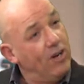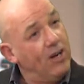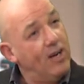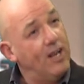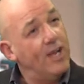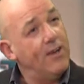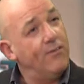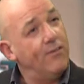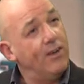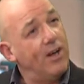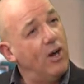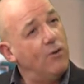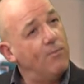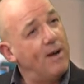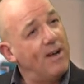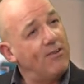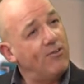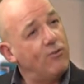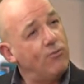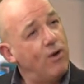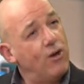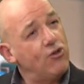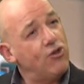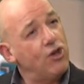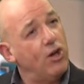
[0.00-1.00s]
leave and go back to
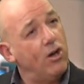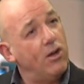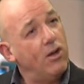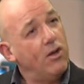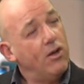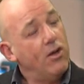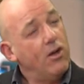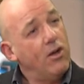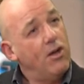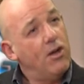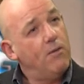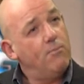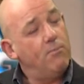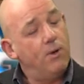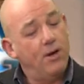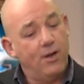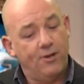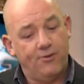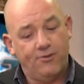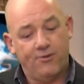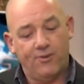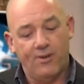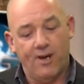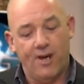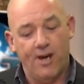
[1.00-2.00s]
Russia,
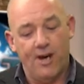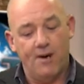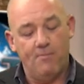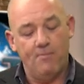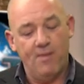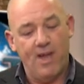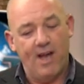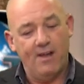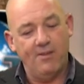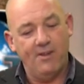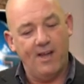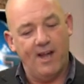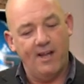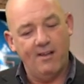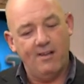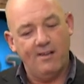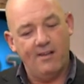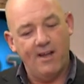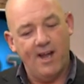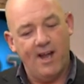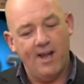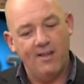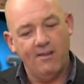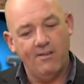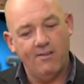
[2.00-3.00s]
but
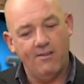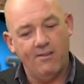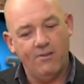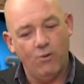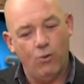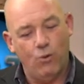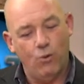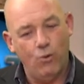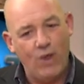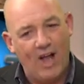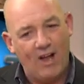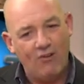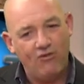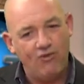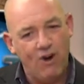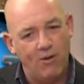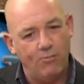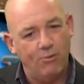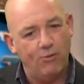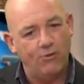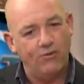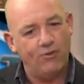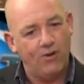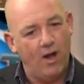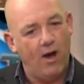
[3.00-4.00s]
and all that
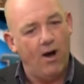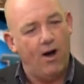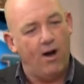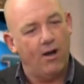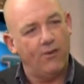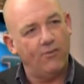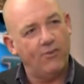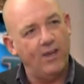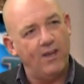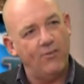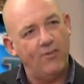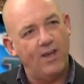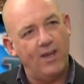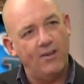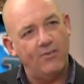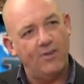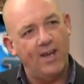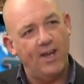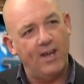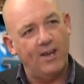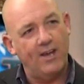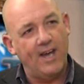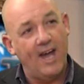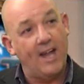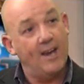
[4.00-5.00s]
trouble starts.
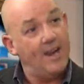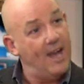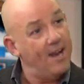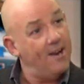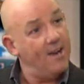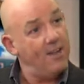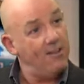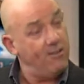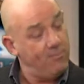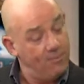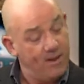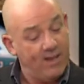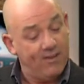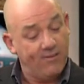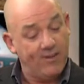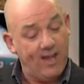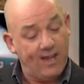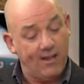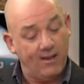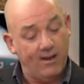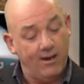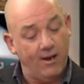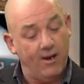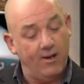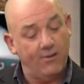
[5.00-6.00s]
They get led into being
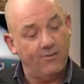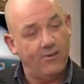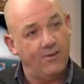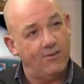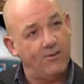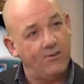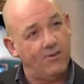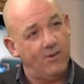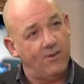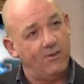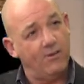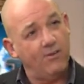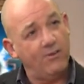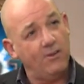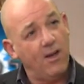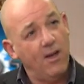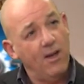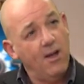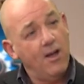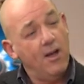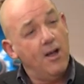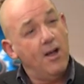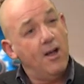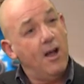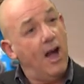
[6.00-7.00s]
second-class citizens,
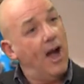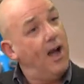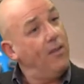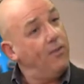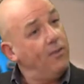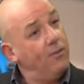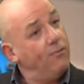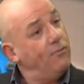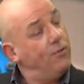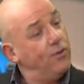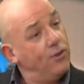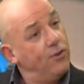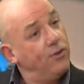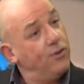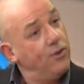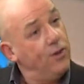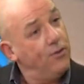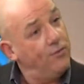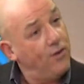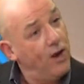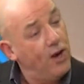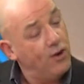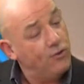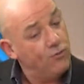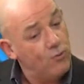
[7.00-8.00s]
and the
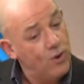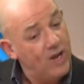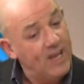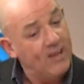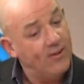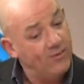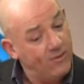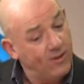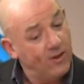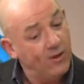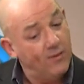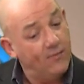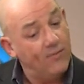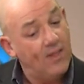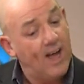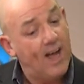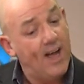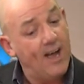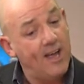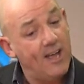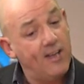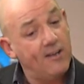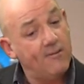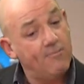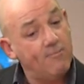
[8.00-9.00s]
first reason of
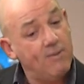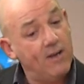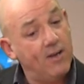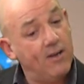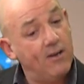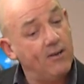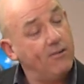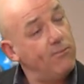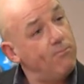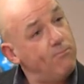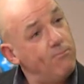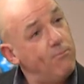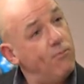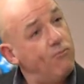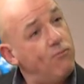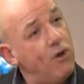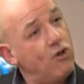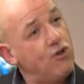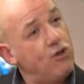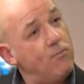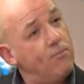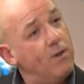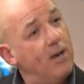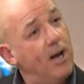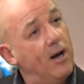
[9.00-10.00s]
that is because
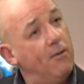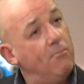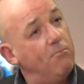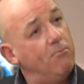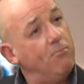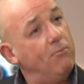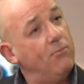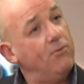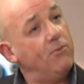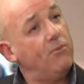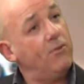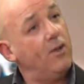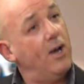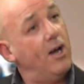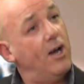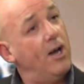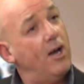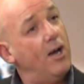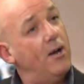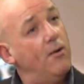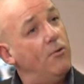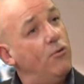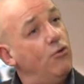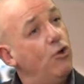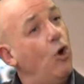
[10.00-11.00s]
Russia becomes
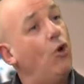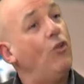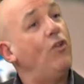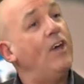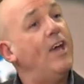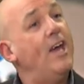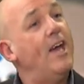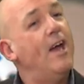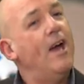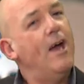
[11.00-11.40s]
not the.